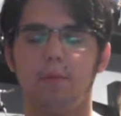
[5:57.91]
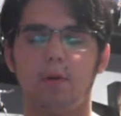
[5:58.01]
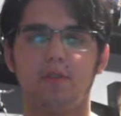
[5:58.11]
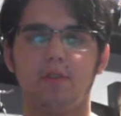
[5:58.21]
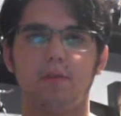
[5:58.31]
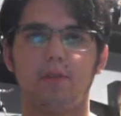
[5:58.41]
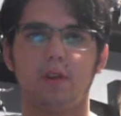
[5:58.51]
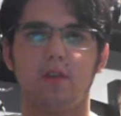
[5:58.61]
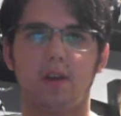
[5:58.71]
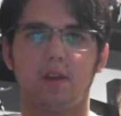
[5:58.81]
positive
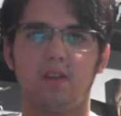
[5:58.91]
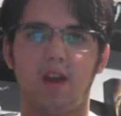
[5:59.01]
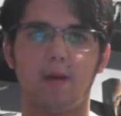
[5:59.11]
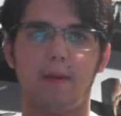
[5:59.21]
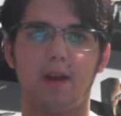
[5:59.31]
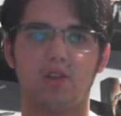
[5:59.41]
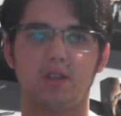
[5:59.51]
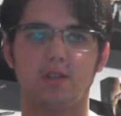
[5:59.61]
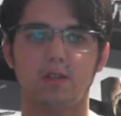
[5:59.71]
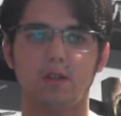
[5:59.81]
things I can say about
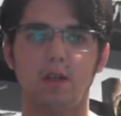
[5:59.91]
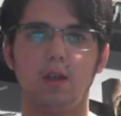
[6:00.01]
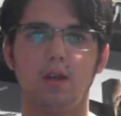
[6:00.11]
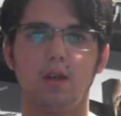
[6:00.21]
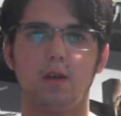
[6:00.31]
Justice League,